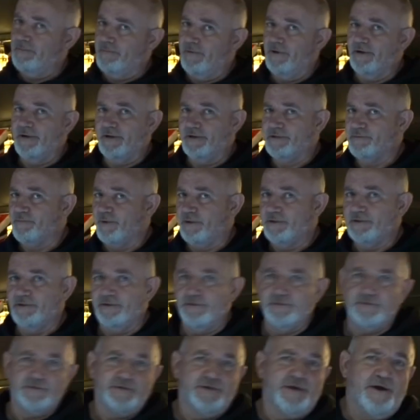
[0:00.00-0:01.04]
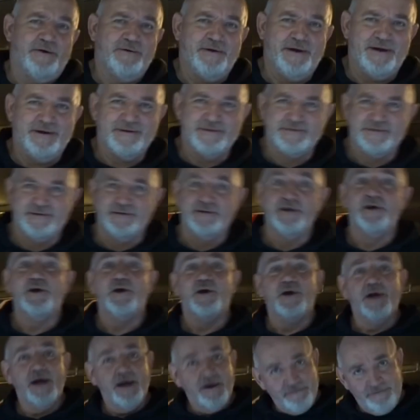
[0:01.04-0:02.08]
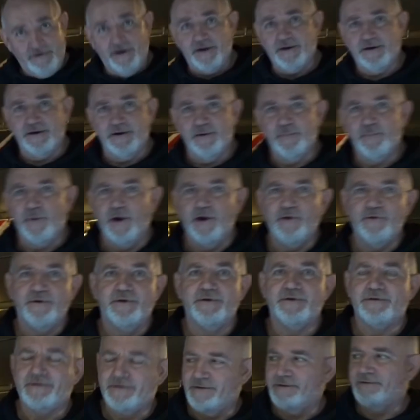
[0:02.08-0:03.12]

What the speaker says: I'm not expecting you to go out and find an opponent.